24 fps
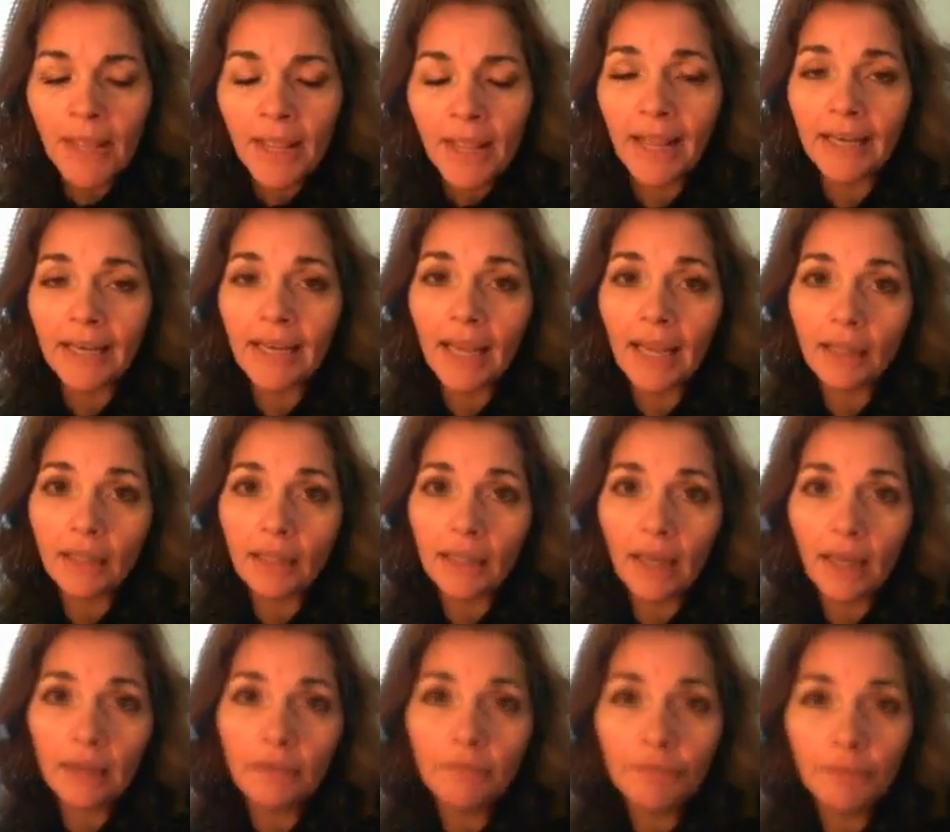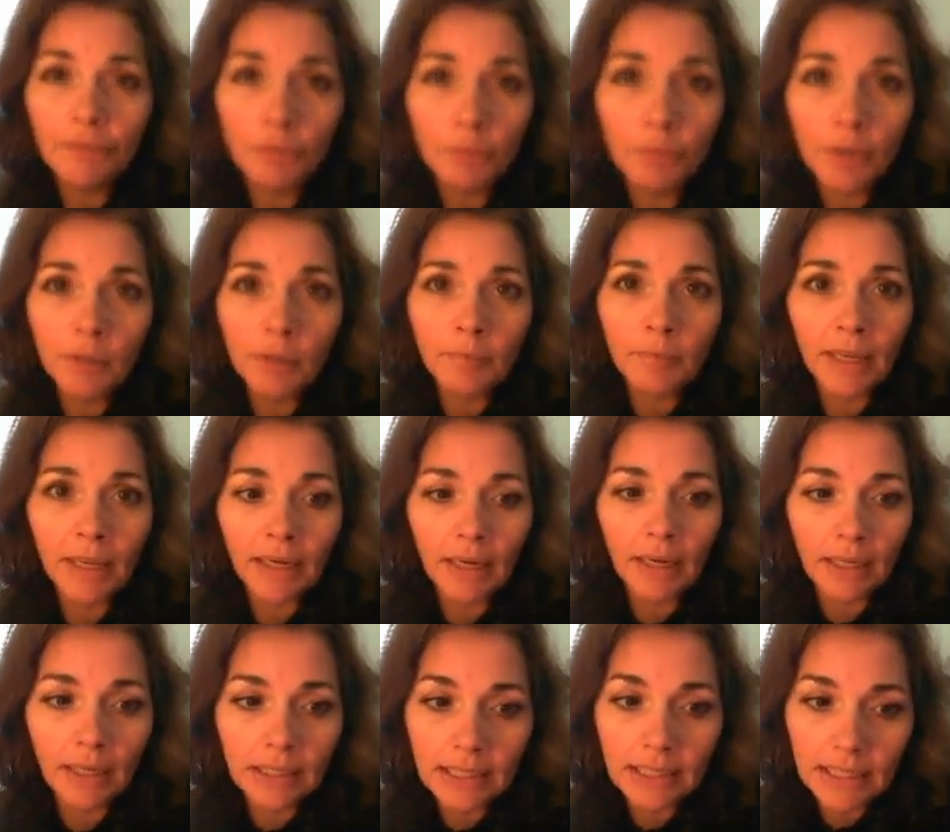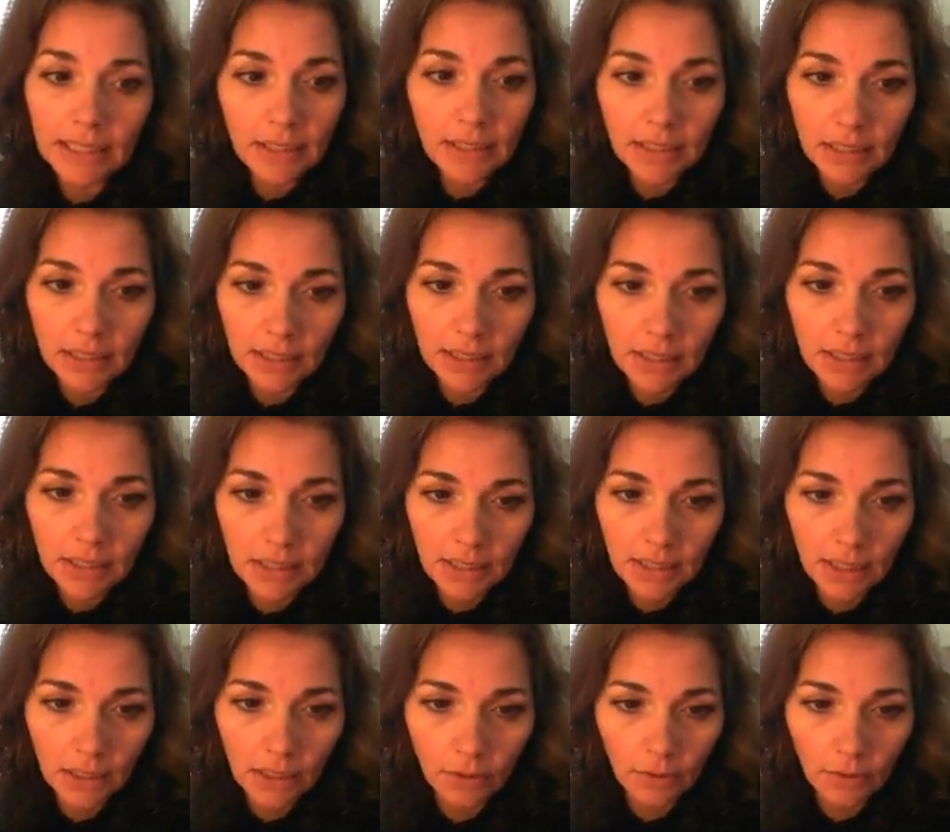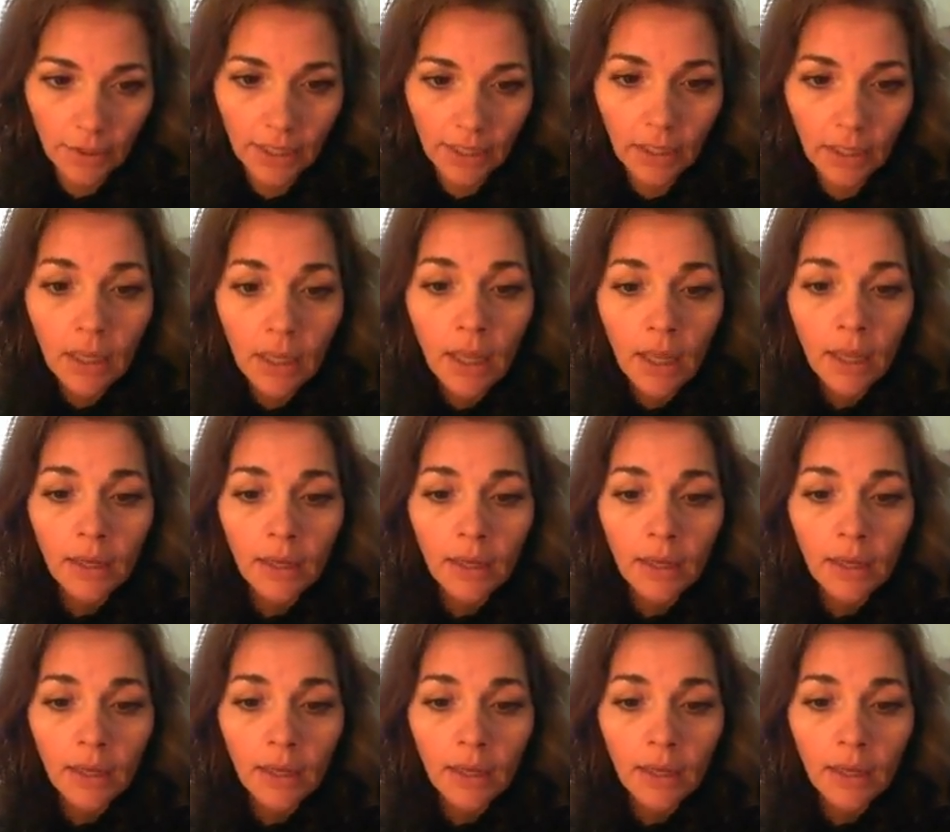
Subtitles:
And he had kind of three main ideas to his theory.